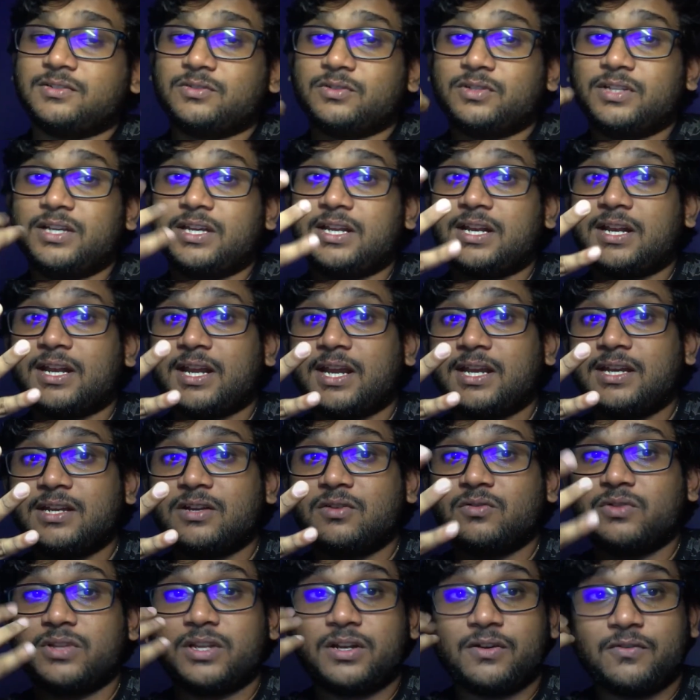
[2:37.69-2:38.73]
So right
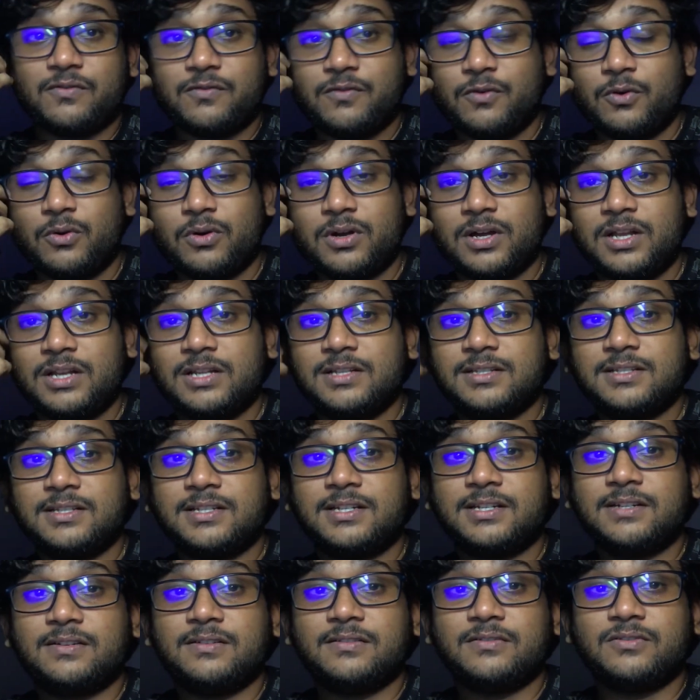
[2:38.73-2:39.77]
now there are 4 colors in it.